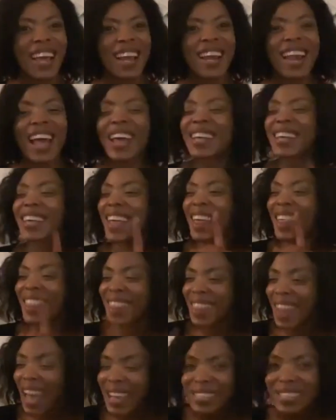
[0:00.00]
Like,
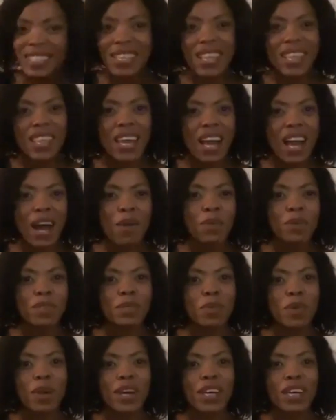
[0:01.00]
that's the thing I
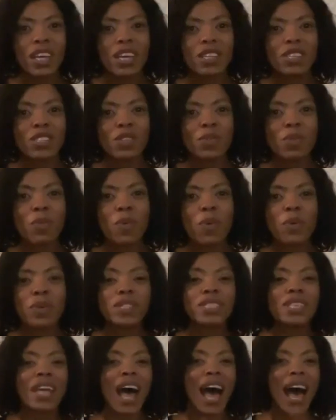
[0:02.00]
was working
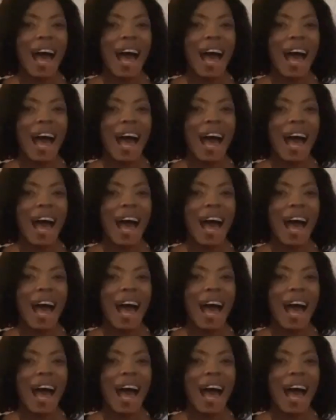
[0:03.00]
towards.